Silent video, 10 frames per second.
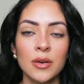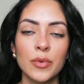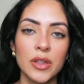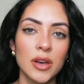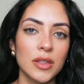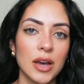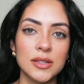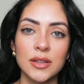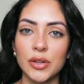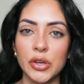whether
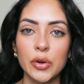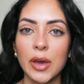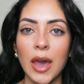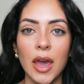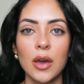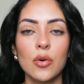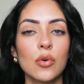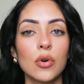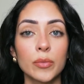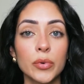that's in the UK
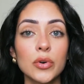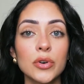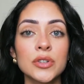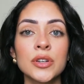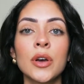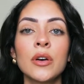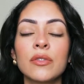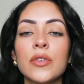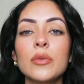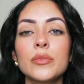or abroad,
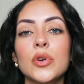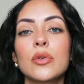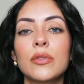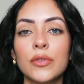from your